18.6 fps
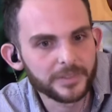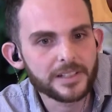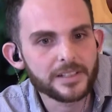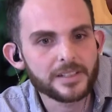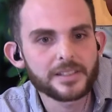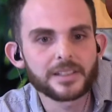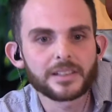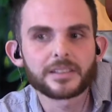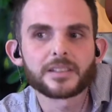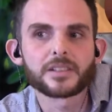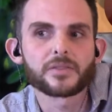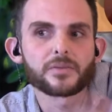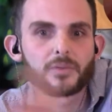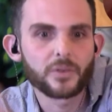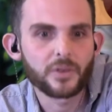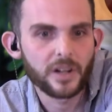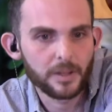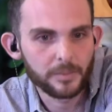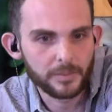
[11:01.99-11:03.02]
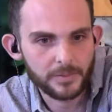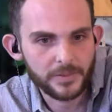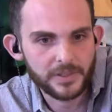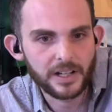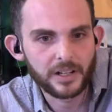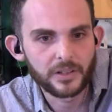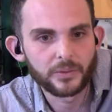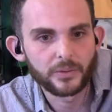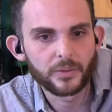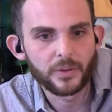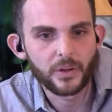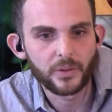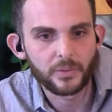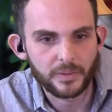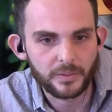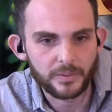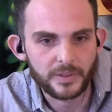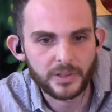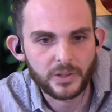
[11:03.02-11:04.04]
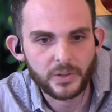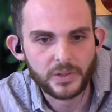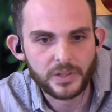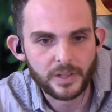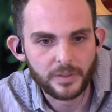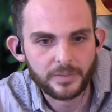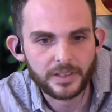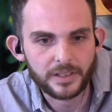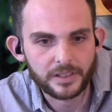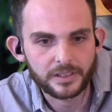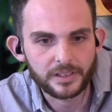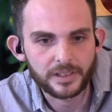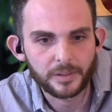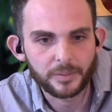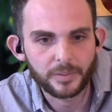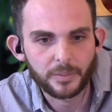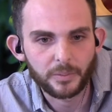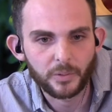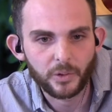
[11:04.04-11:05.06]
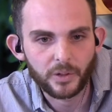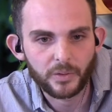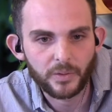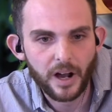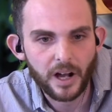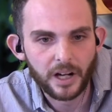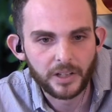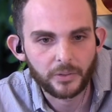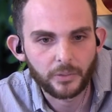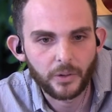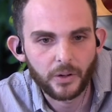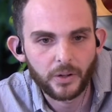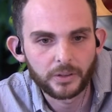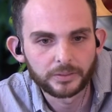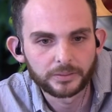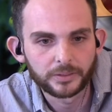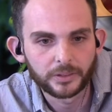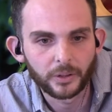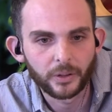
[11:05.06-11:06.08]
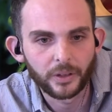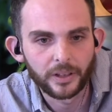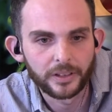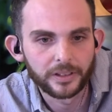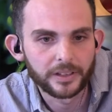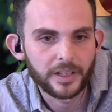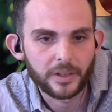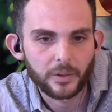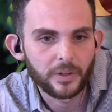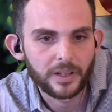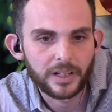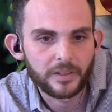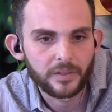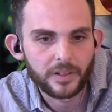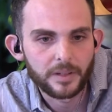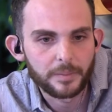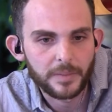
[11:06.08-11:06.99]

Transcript: Let's stick this four albums down the road when we do something a little bit more rock and roll, or like whatever.